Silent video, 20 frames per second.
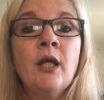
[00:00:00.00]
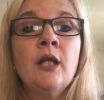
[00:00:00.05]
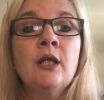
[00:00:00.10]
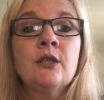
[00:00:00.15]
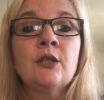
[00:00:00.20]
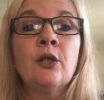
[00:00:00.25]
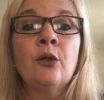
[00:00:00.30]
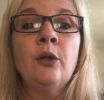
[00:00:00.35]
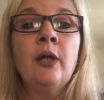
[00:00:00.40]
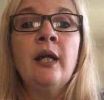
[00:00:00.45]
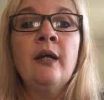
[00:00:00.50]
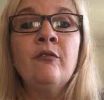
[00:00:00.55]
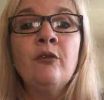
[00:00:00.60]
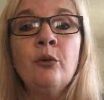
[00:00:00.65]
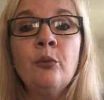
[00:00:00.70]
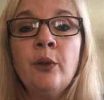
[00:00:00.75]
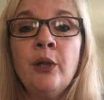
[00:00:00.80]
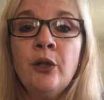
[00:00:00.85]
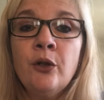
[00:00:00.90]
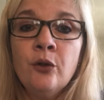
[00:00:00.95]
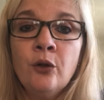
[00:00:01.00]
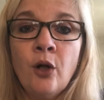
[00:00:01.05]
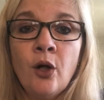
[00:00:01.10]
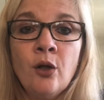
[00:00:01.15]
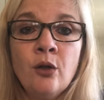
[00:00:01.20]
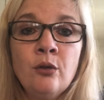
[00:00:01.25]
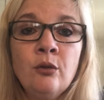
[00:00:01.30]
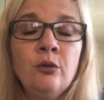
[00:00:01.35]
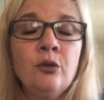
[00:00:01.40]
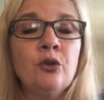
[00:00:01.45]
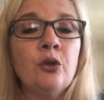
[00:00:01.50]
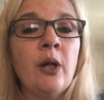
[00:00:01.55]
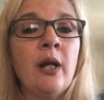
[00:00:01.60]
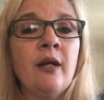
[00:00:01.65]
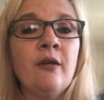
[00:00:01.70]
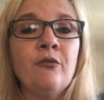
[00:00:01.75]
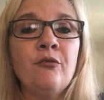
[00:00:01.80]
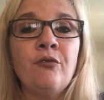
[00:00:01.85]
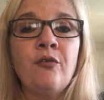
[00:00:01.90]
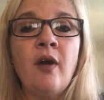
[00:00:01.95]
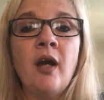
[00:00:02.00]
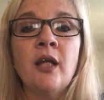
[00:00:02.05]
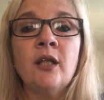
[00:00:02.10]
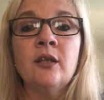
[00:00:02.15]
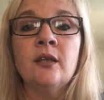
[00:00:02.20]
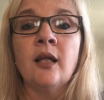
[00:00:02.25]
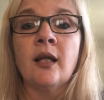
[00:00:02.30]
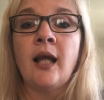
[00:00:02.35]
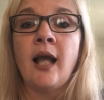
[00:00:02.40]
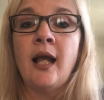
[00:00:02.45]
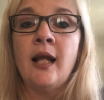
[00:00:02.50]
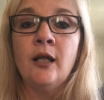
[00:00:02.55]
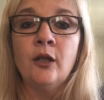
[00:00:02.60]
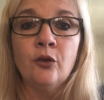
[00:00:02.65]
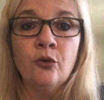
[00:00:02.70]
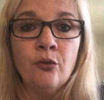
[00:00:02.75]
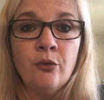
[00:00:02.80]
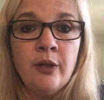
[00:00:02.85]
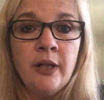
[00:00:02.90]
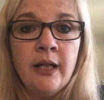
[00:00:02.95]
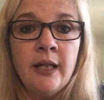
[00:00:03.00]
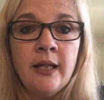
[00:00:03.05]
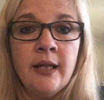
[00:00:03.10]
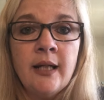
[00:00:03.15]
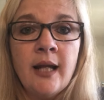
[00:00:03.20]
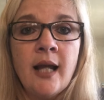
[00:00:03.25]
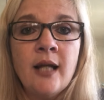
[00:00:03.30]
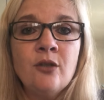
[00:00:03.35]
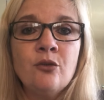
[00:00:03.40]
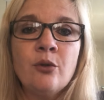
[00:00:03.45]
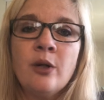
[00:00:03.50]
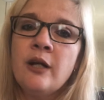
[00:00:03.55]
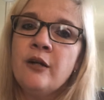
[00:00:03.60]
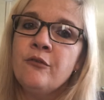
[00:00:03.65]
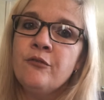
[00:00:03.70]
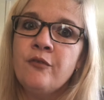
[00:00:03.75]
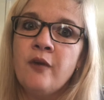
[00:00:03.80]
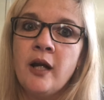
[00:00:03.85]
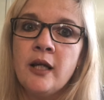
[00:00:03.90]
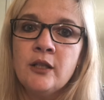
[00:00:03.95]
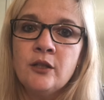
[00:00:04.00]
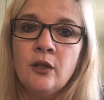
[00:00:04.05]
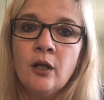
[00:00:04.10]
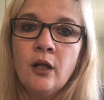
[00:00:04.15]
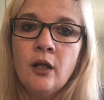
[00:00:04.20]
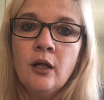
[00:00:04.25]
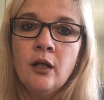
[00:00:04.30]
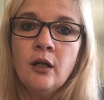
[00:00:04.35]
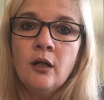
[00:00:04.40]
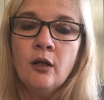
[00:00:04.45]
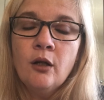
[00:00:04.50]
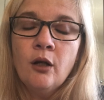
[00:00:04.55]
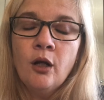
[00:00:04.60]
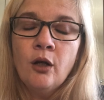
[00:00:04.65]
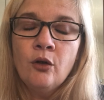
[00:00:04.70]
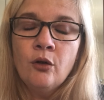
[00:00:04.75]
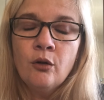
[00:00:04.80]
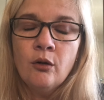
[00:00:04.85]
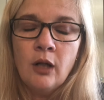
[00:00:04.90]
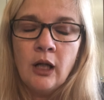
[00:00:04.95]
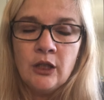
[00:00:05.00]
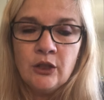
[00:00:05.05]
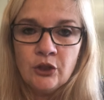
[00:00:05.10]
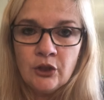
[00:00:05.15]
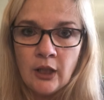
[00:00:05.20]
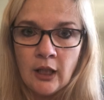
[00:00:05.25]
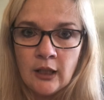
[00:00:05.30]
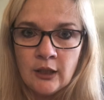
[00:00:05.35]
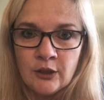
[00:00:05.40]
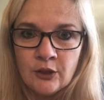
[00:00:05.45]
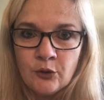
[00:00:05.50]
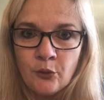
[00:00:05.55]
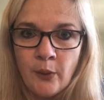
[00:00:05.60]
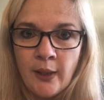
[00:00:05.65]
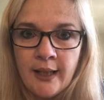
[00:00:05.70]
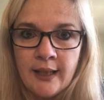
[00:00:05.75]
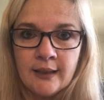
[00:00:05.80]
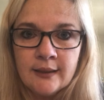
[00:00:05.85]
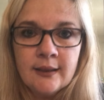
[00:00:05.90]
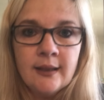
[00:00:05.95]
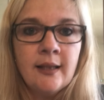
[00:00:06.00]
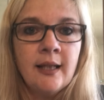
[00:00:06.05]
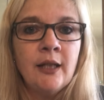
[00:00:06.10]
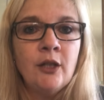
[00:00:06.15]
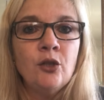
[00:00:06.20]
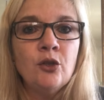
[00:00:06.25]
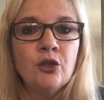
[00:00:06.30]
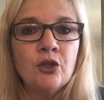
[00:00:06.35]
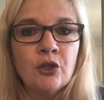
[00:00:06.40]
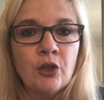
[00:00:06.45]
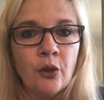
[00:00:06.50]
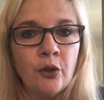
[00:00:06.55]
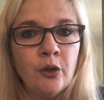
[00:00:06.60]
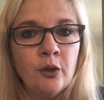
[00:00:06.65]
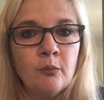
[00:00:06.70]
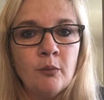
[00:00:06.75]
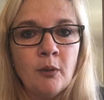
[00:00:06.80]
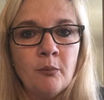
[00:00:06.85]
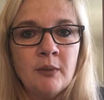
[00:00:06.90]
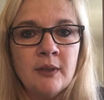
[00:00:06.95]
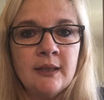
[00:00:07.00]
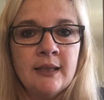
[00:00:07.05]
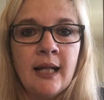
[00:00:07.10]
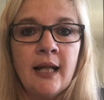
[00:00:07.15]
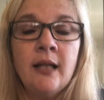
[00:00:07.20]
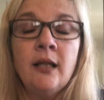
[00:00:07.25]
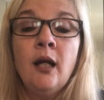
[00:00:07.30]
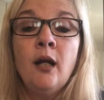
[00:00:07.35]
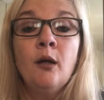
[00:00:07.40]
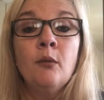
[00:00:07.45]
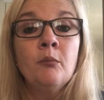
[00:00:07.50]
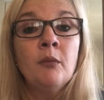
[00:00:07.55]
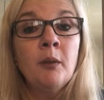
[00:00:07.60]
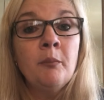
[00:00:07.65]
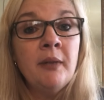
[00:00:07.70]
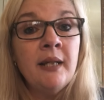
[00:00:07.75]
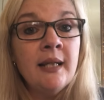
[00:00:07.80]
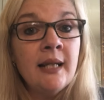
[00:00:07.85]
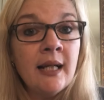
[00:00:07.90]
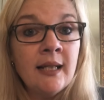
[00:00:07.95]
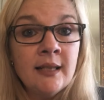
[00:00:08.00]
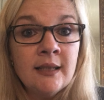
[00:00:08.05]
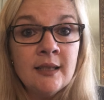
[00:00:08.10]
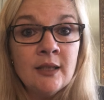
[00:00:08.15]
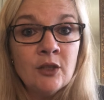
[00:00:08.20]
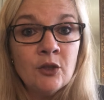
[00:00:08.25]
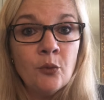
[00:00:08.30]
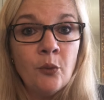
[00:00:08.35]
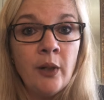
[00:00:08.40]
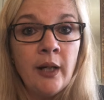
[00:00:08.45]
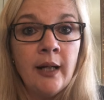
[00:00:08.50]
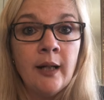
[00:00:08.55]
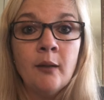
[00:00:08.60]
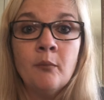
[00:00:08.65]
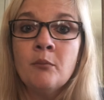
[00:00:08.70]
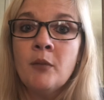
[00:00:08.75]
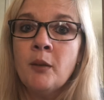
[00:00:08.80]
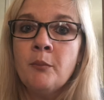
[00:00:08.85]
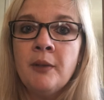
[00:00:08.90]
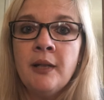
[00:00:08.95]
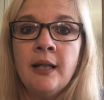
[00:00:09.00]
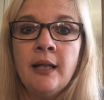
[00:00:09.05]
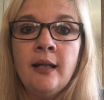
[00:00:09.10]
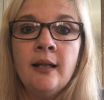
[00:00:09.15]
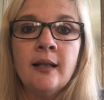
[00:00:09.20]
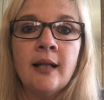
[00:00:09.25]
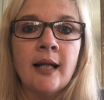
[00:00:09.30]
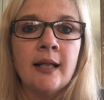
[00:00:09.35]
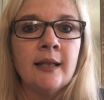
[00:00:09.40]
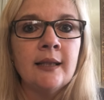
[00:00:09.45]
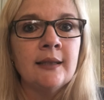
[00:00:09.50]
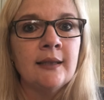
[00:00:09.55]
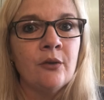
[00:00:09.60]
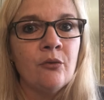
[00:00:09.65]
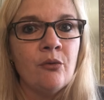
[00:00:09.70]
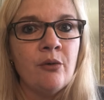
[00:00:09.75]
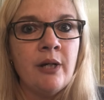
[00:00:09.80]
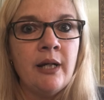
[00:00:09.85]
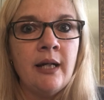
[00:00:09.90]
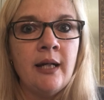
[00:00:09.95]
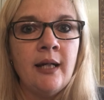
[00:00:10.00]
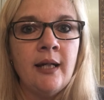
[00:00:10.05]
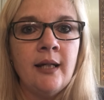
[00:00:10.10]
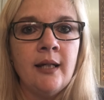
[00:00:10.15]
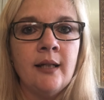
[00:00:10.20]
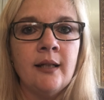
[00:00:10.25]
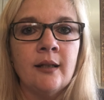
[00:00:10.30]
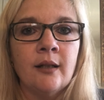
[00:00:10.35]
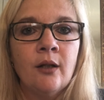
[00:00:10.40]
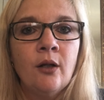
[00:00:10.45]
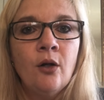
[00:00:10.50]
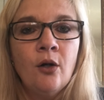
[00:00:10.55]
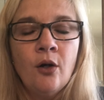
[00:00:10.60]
So everywhere you go, try and find the color green and try and find squares. Then you show your mom and dad, Mommy, that is a square. Mommy, that is green.